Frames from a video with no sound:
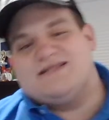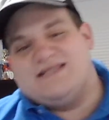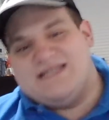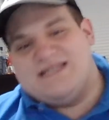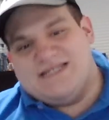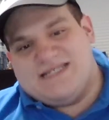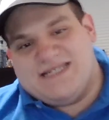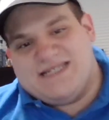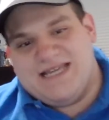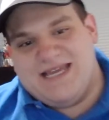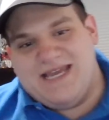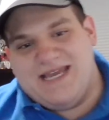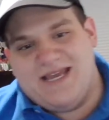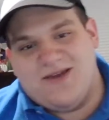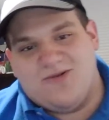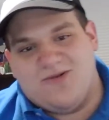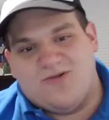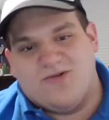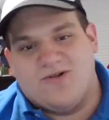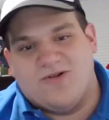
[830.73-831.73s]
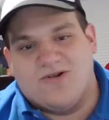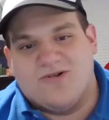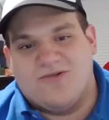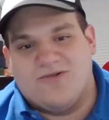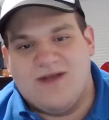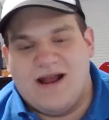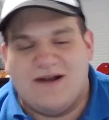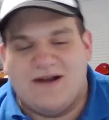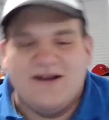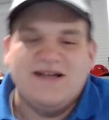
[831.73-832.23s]
DC or
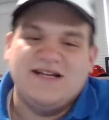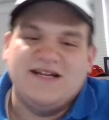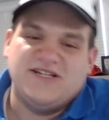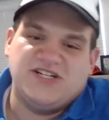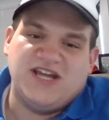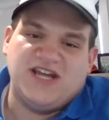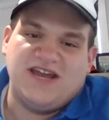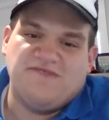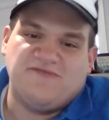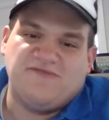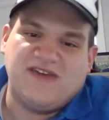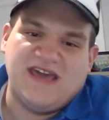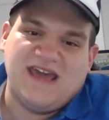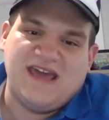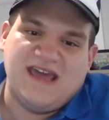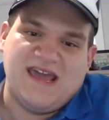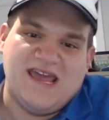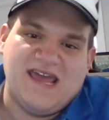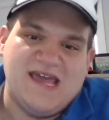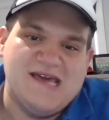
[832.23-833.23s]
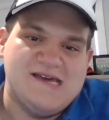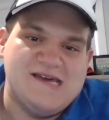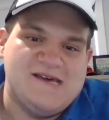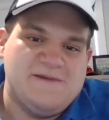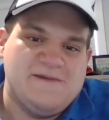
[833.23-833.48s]
grounded at JFK.